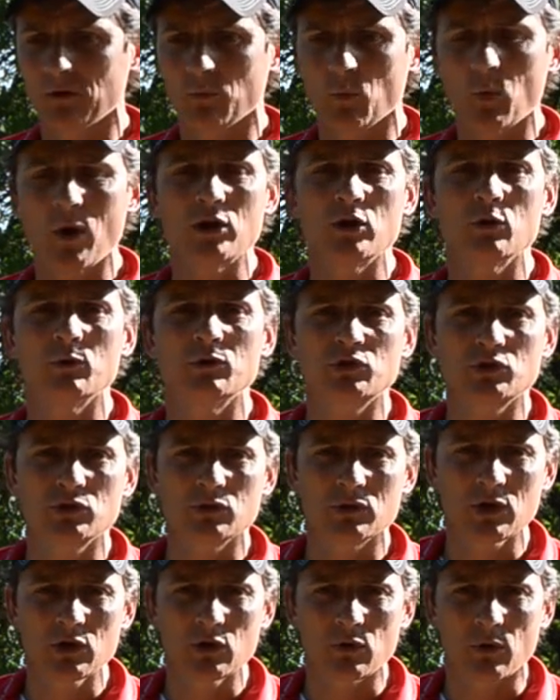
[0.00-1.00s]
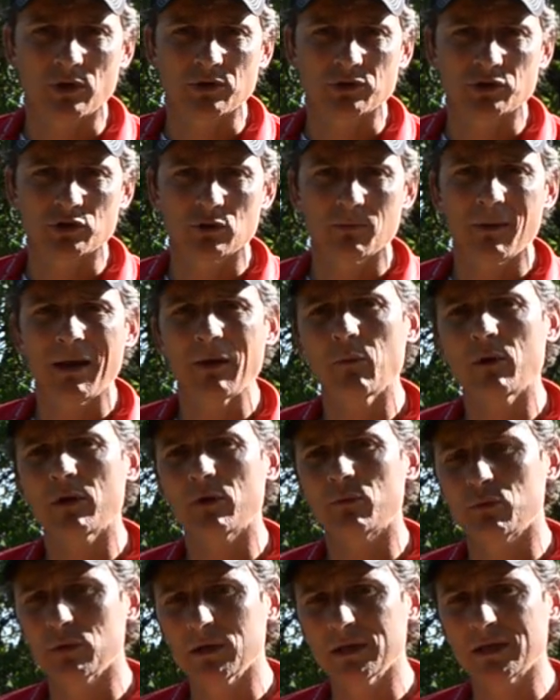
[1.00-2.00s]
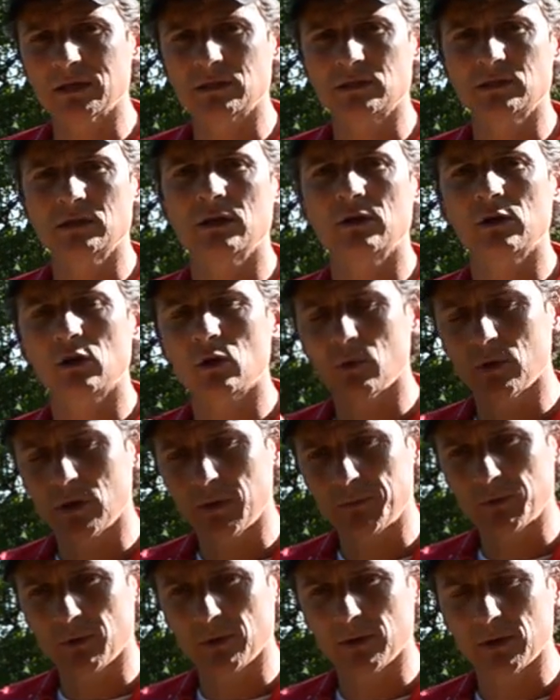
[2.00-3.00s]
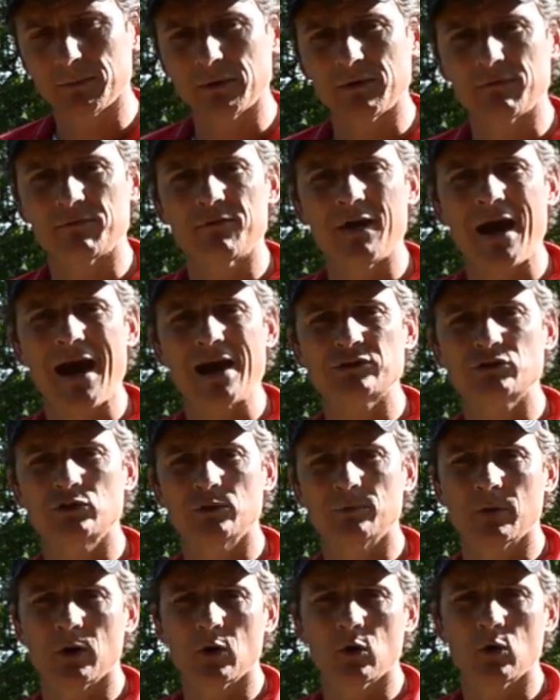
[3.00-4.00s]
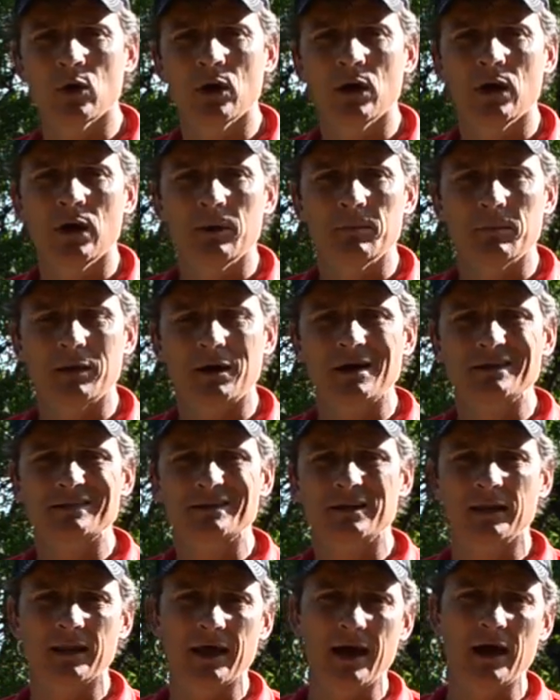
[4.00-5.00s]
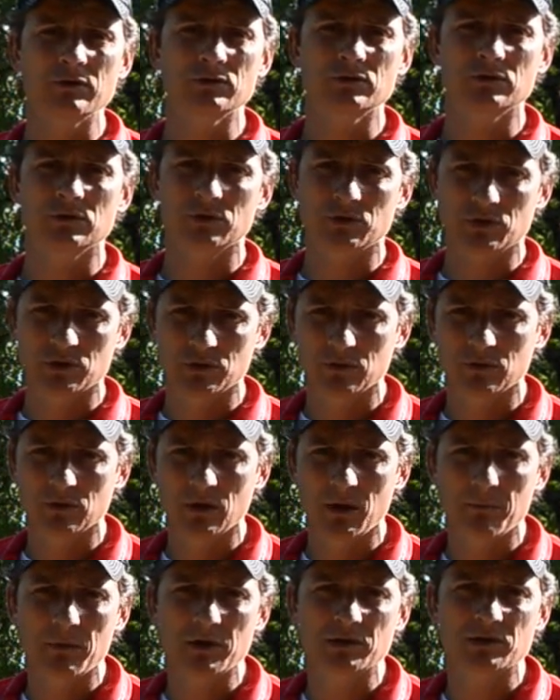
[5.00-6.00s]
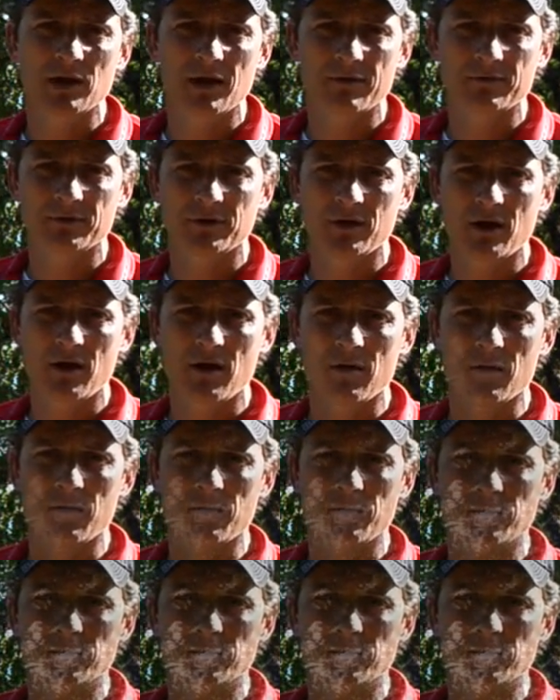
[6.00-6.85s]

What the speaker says: what you would shoot indoors. You might want to really consider going up to a little bit faster bow because it allows you to shoot a much heavier arrow.